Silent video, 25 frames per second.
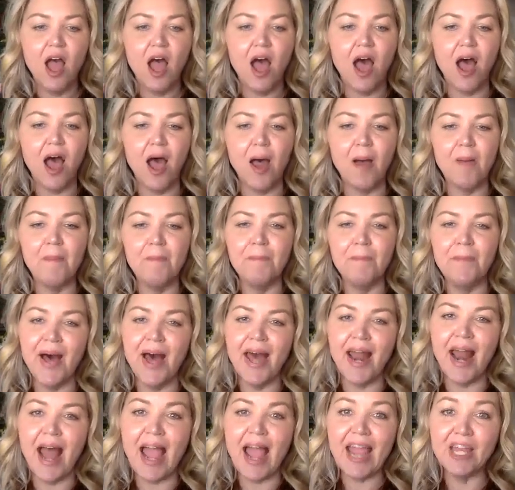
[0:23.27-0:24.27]

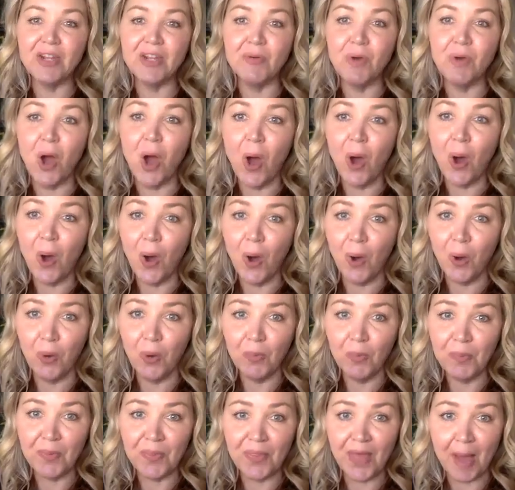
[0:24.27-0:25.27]
but I
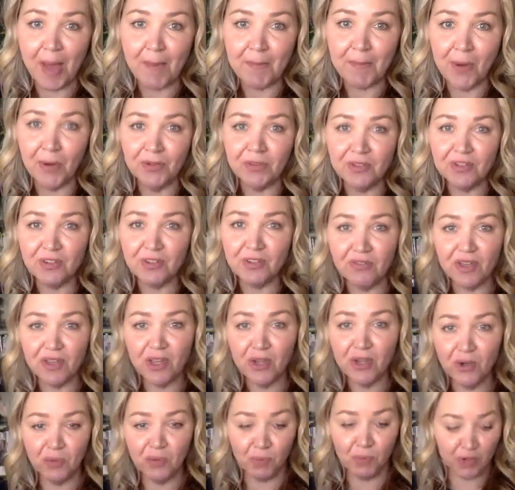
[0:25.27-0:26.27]
hope that most of
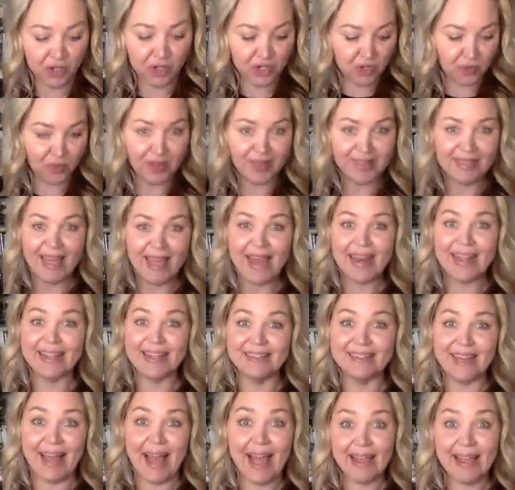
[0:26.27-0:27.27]
you were doing that
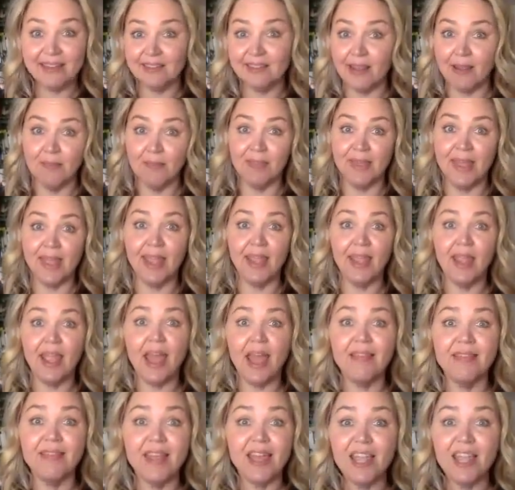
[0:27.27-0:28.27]
exact same thing
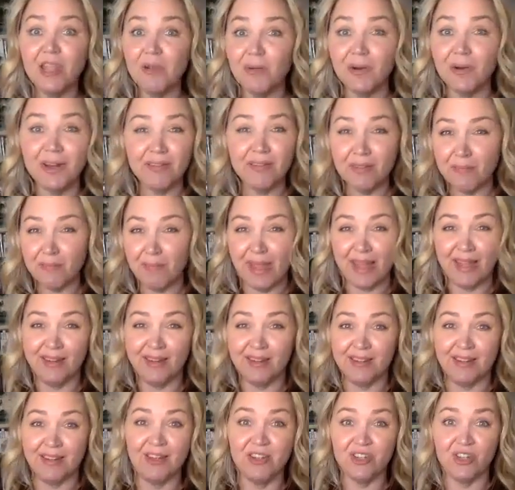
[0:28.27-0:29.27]
and that you weren't even paying
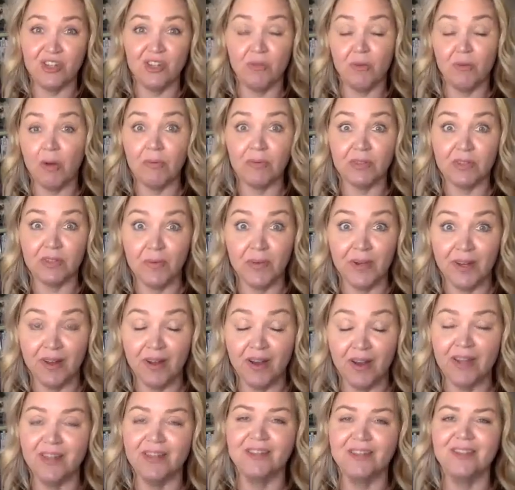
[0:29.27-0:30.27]
attention to what was going
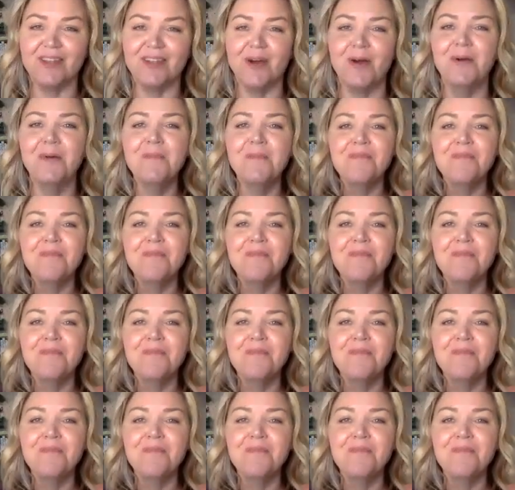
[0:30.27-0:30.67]
on. So